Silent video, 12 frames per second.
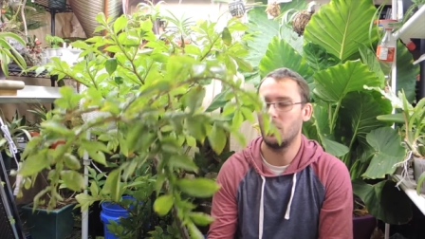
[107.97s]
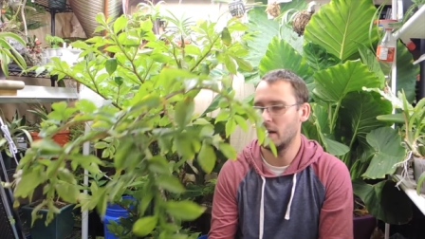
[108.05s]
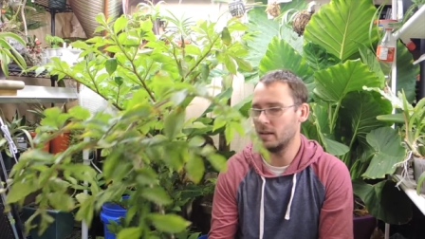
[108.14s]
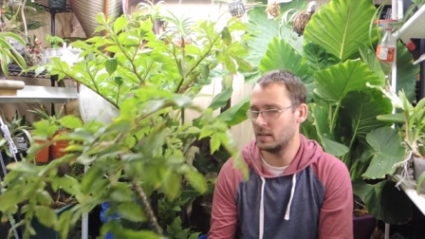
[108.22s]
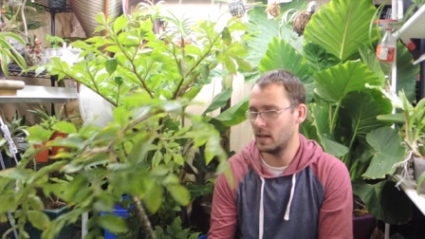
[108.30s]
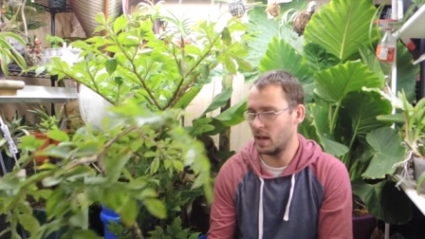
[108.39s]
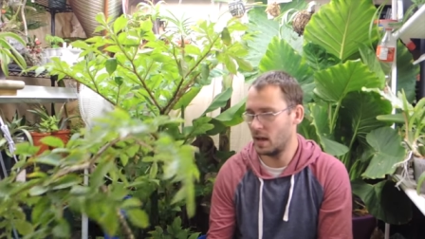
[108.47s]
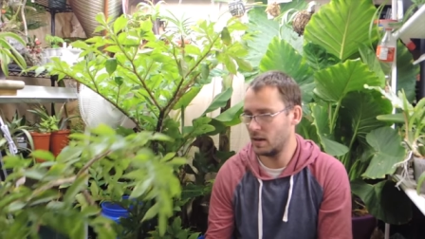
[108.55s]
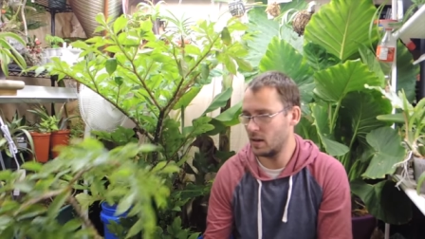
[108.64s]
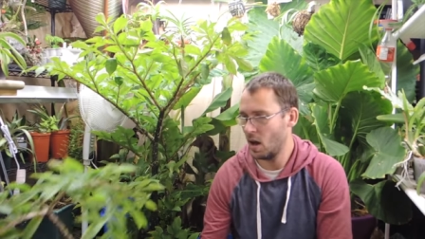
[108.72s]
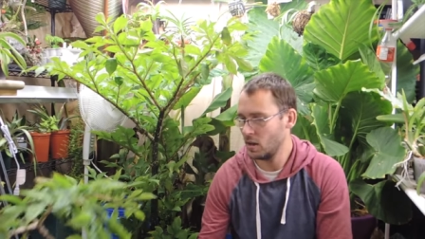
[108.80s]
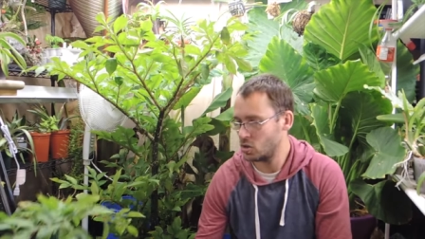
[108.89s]
But uh,
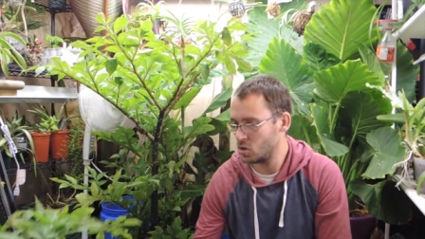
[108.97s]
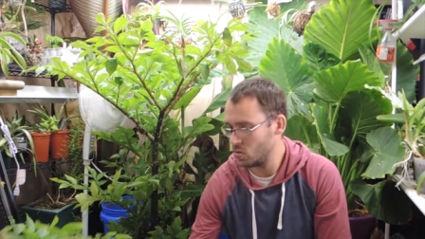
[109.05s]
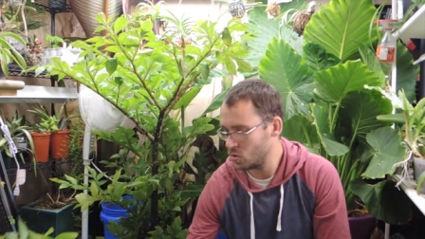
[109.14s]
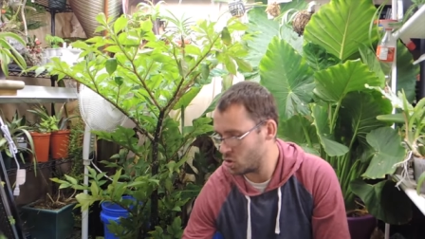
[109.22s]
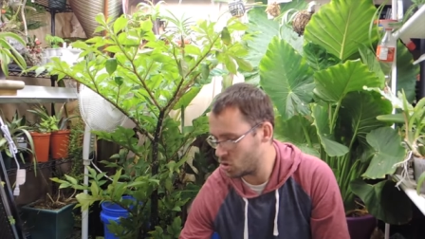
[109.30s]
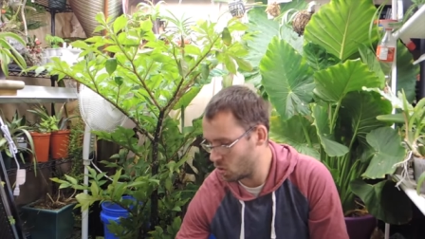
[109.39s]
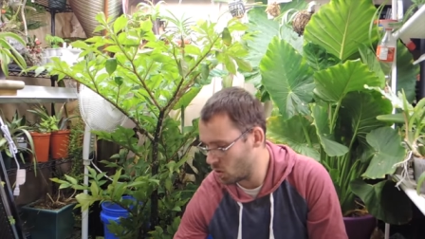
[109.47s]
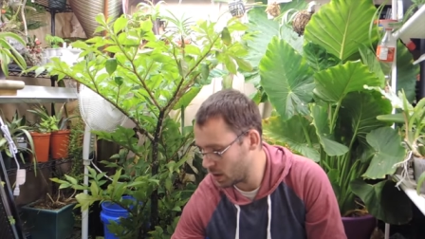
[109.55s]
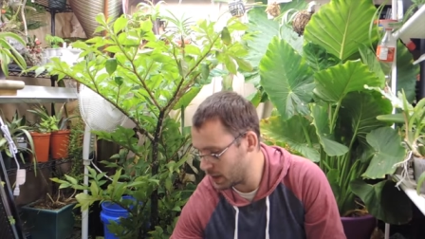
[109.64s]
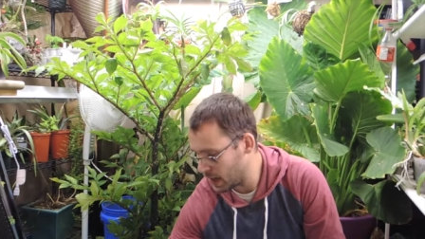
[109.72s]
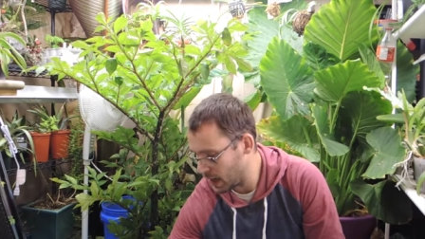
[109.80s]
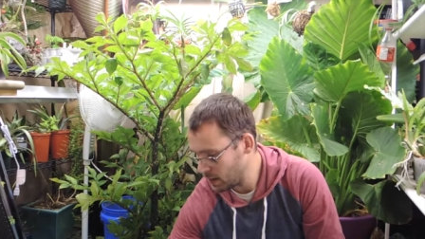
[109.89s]
not too
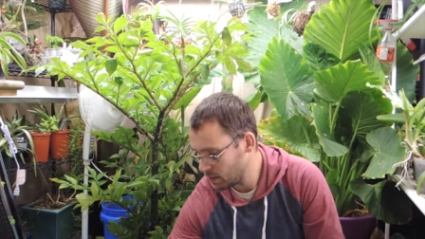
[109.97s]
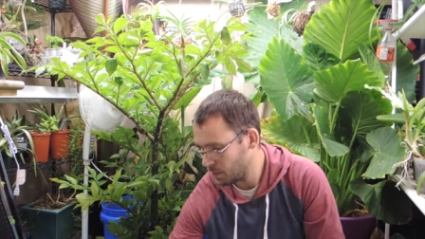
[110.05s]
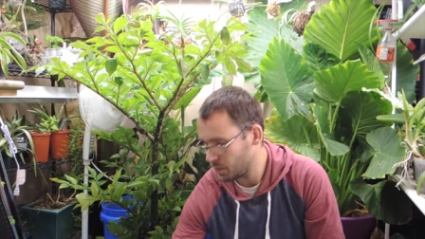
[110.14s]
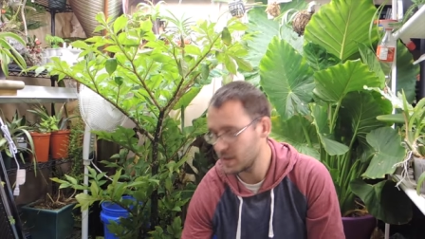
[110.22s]
sure yet.